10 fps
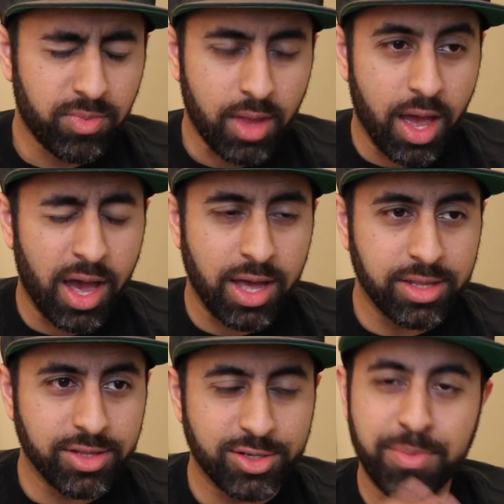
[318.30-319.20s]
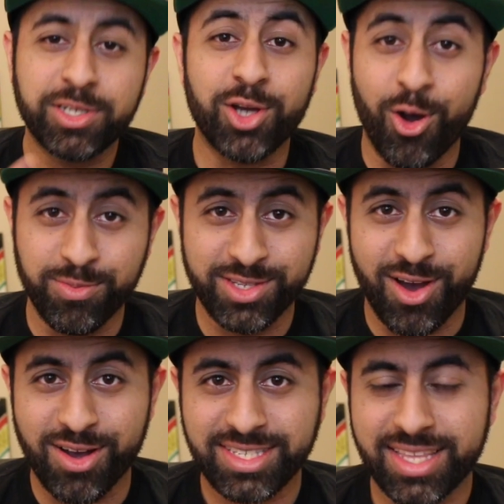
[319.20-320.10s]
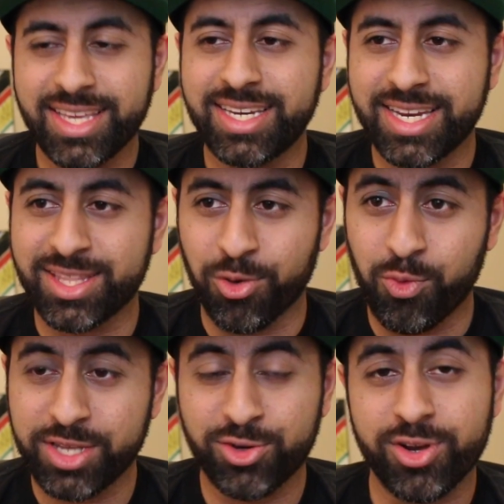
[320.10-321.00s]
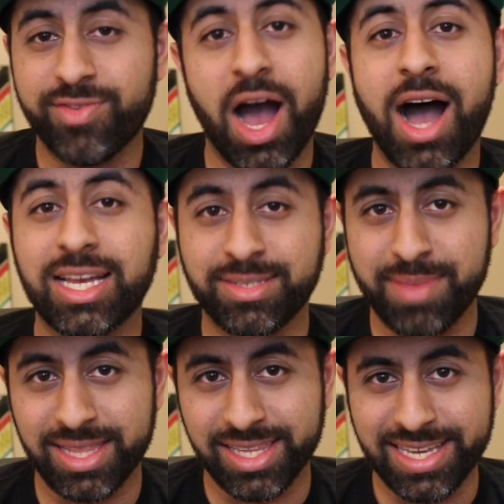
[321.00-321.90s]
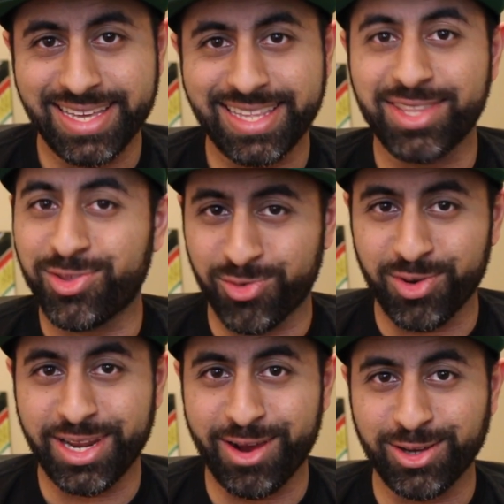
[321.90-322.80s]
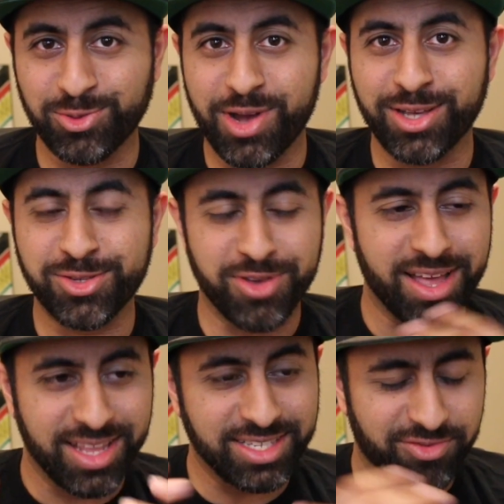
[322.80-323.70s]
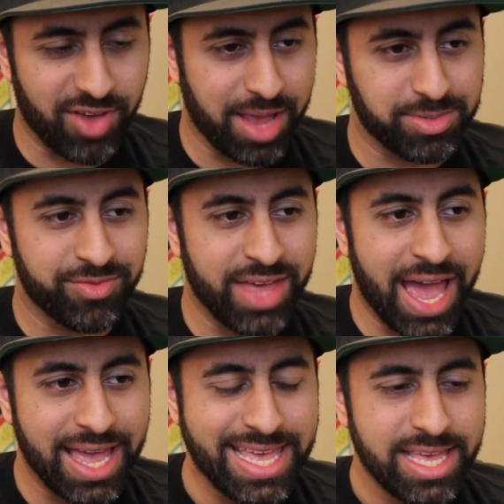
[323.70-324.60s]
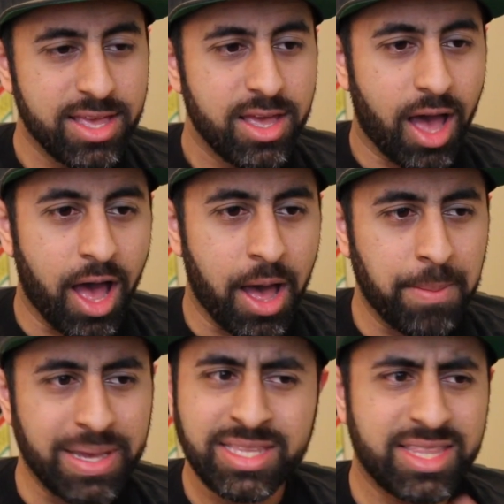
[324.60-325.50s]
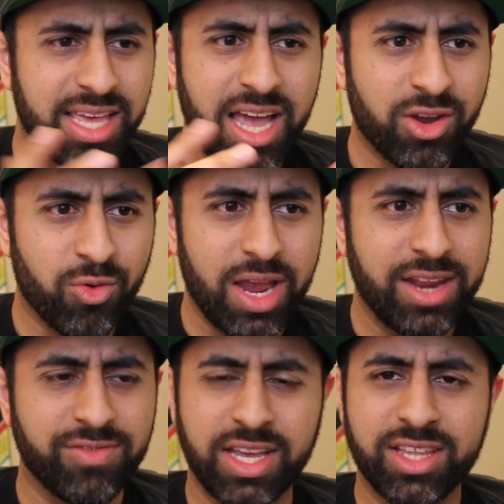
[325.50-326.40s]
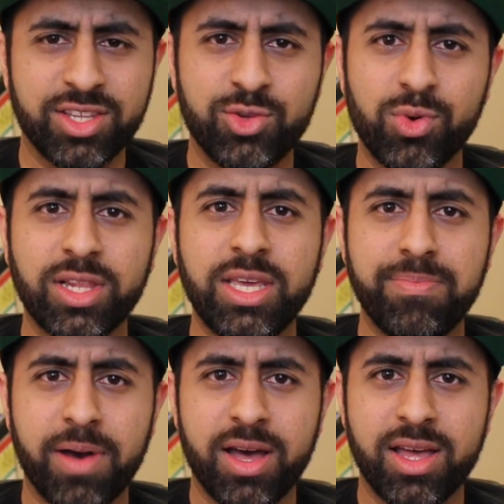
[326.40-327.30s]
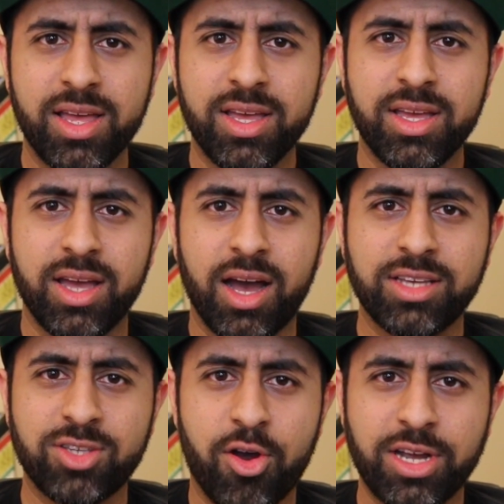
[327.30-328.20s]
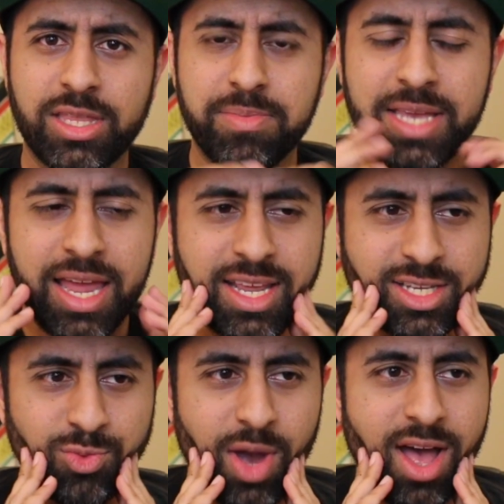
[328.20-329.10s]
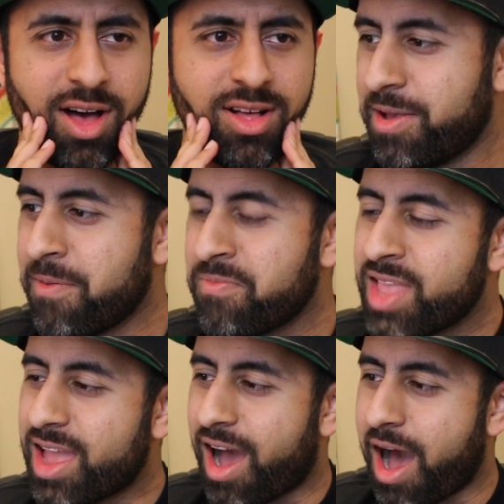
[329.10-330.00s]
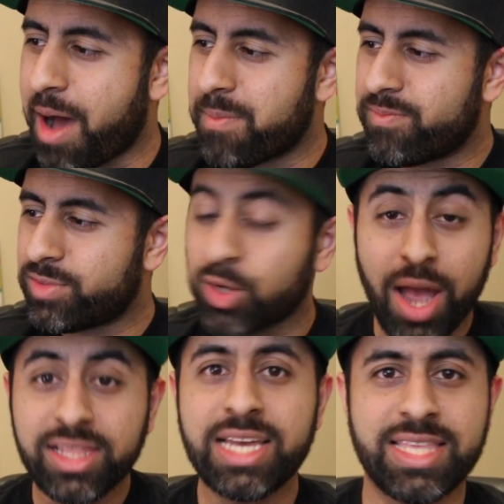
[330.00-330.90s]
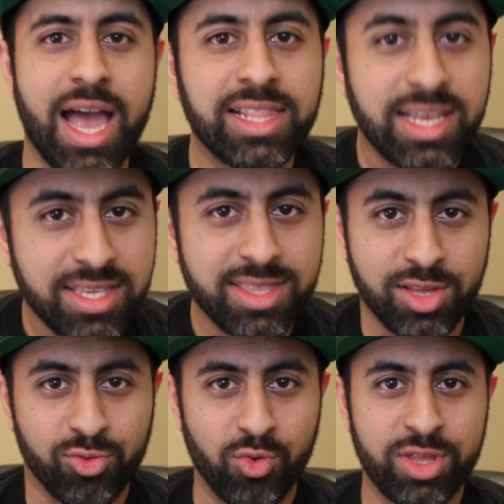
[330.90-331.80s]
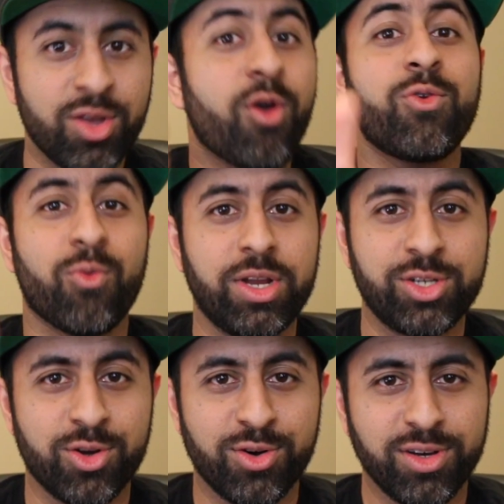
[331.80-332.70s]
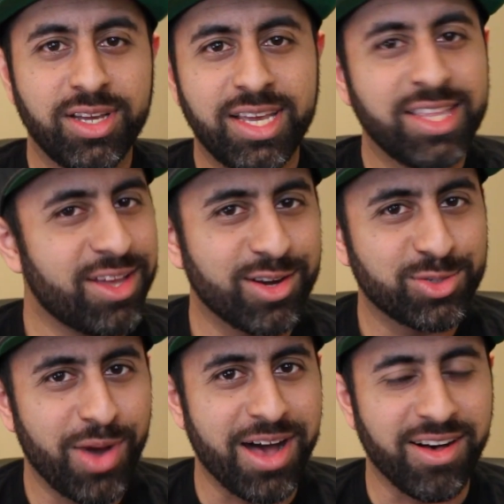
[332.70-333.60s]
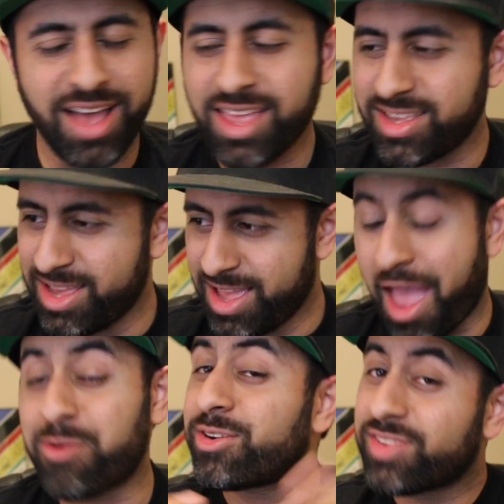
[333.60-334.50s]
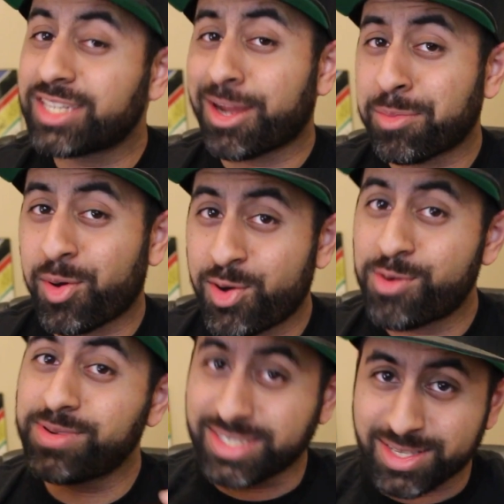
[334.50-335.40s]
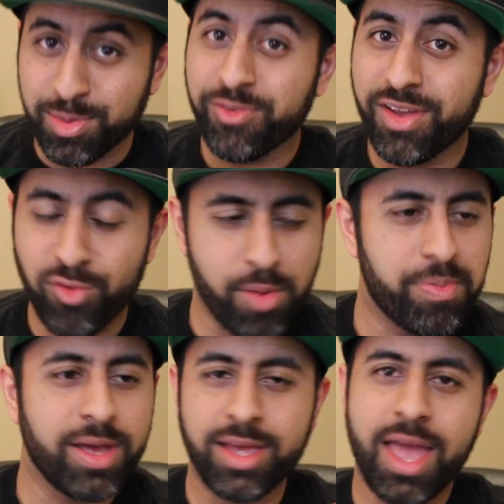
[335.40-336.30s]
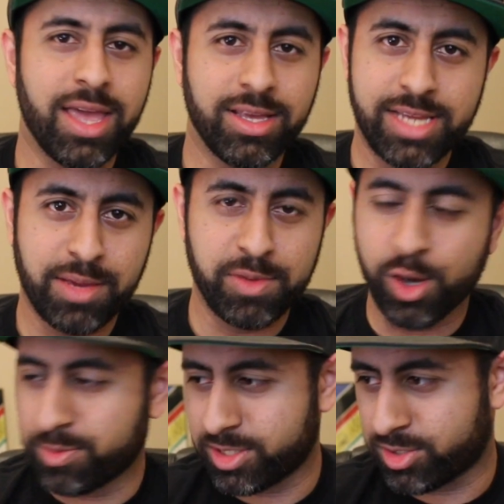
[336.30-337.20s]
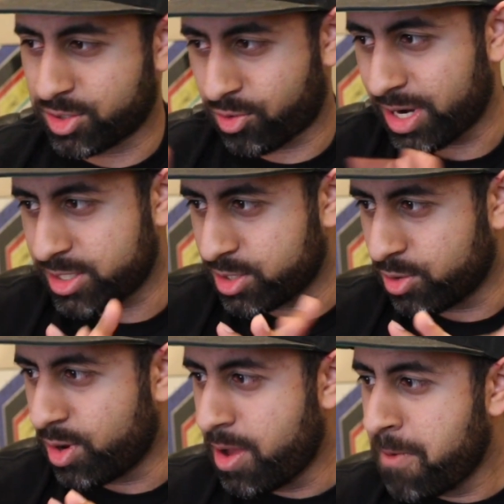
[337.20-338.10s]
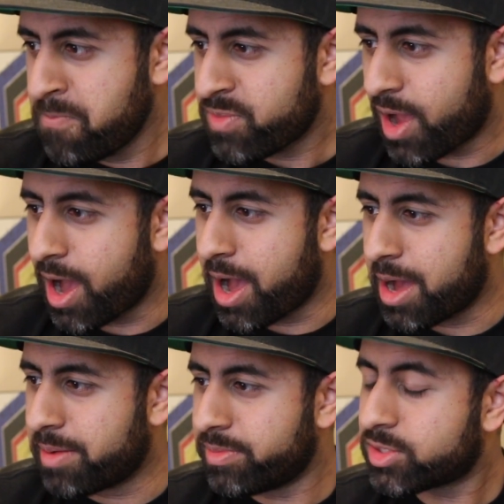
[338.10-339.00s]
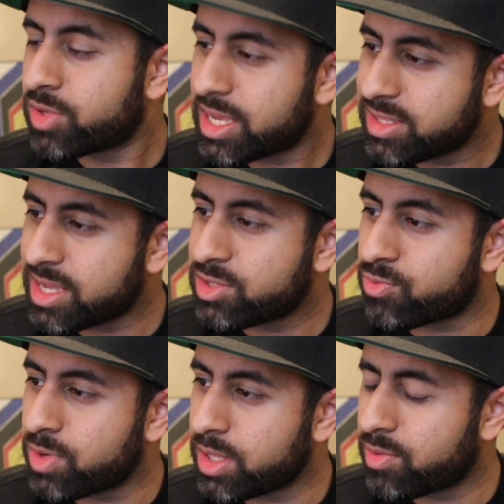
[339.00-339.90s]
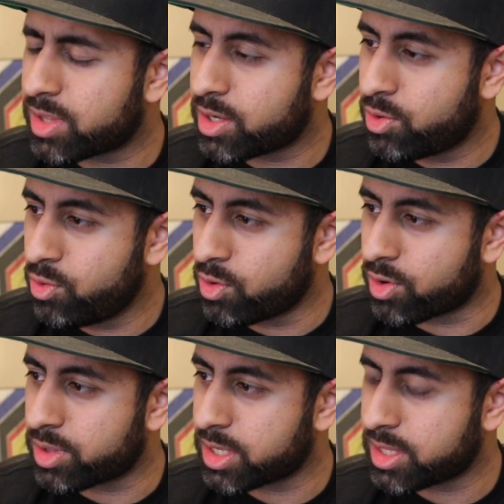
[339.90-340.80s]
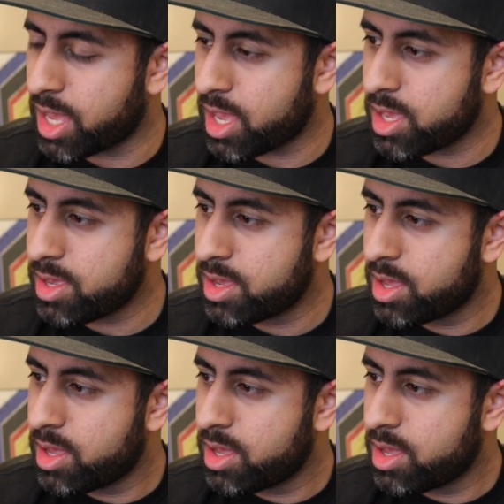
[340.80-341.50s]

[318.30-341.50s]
Uh, there's a bunch of home songs that they did in the Wizard of Oz medley that they threw in here as well, so got lots of vibes of that. Um, and then they got creative. They got the Dua Lipa uh, song at the beginning as well. Um, so I like that. I like that they threw in their own original in there as well. I, I would have liked On My Home because that's my favorite, but hey, Take Me Home is also great too. Um, so that that's really really cool that they